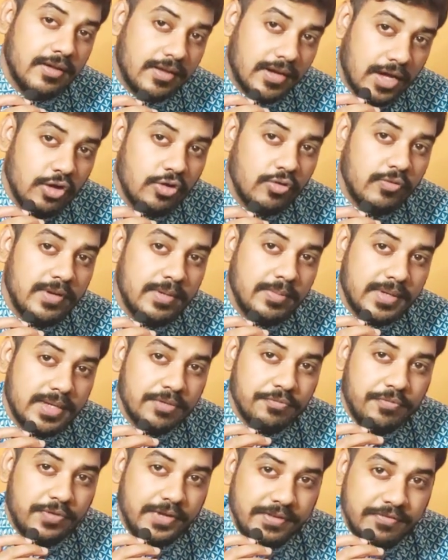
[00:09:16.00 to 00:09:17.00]
Rahu will
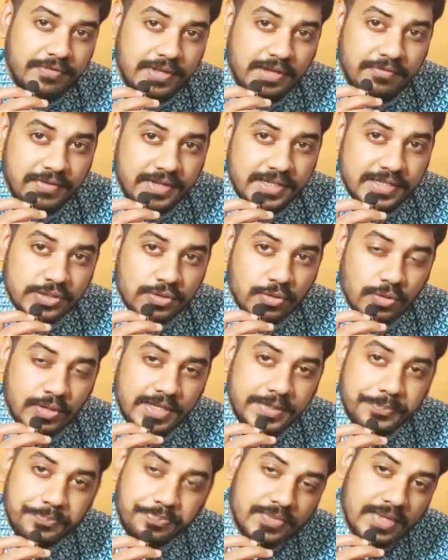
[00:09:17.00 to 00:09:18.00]
become free
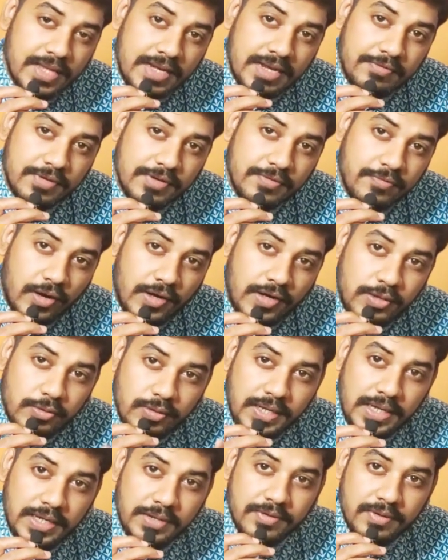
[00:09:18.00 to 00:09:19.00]
slowly, and after
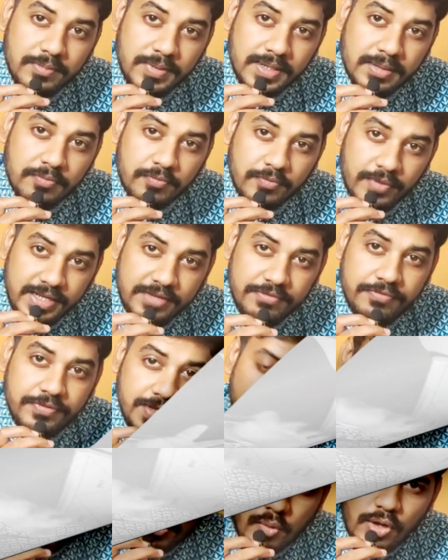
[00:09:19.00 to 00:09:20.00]
42 it will become very
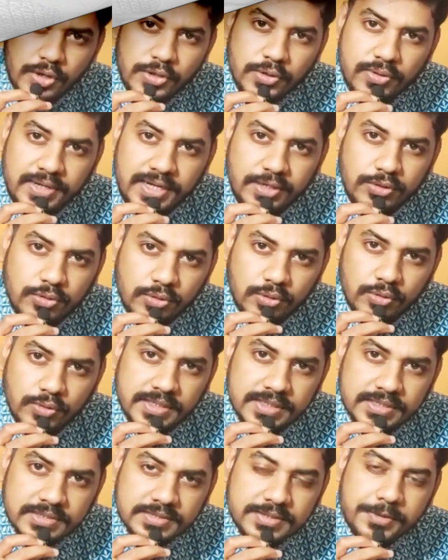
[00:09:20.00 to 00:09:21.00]
free. So what you need to
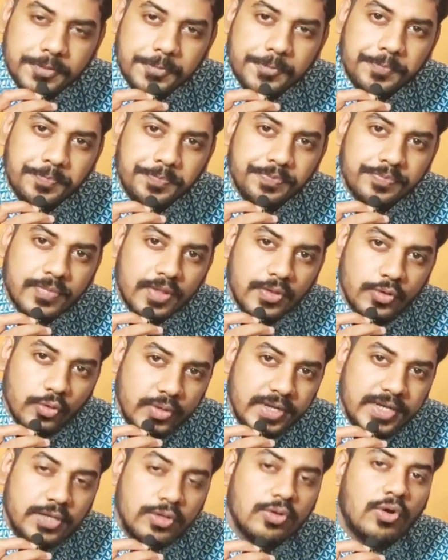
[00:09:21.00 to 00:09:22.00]
do is
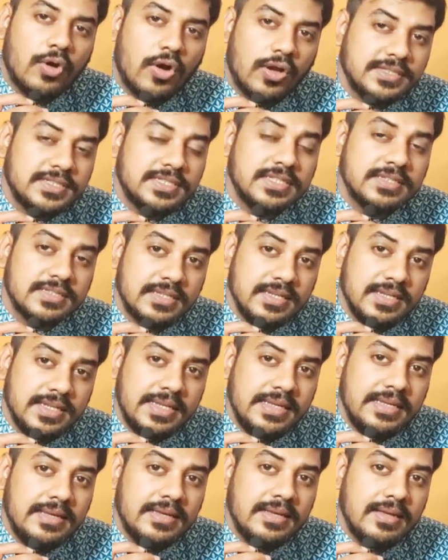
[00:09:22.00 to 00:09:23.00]
you need to
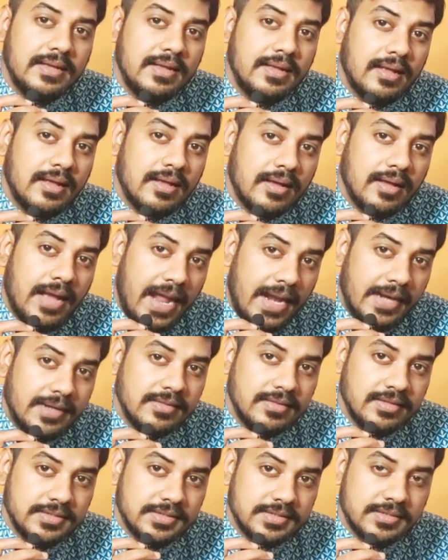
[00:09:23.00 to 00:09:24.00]
cautiously
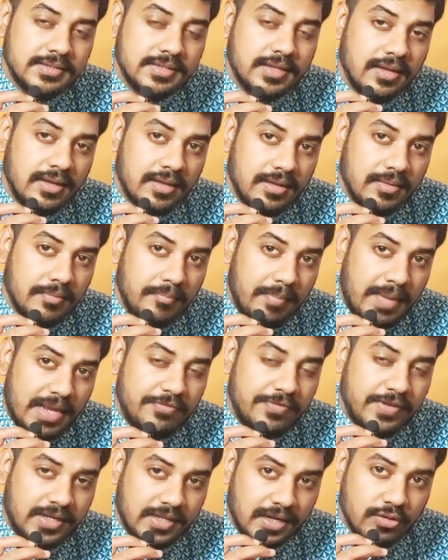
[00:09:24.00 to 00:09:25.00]
handle this
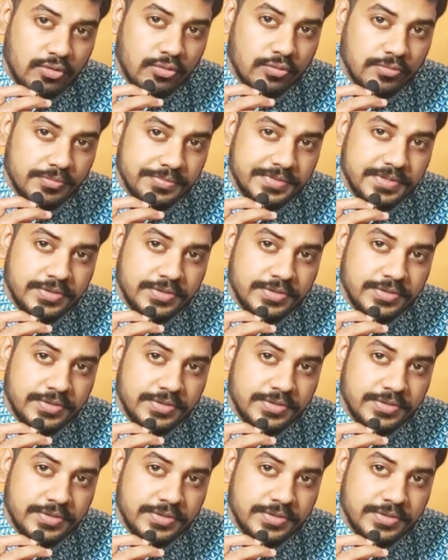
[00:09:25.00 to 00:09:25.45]
malefic Rahu.